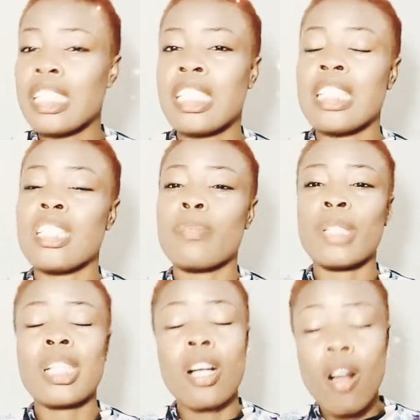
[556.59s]
itching is
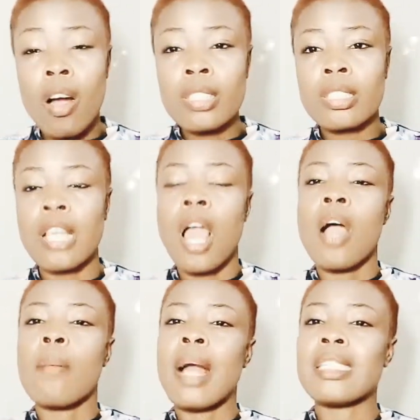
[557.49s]
because
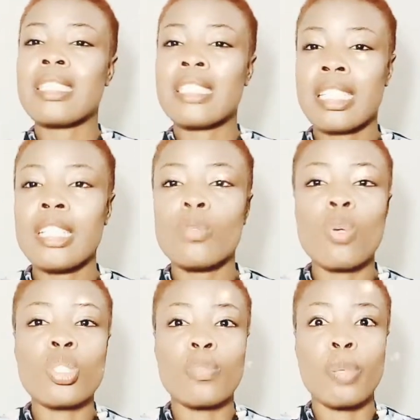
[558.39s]
my skin
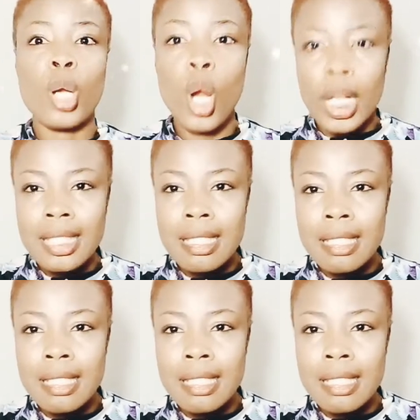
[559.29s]
was blocked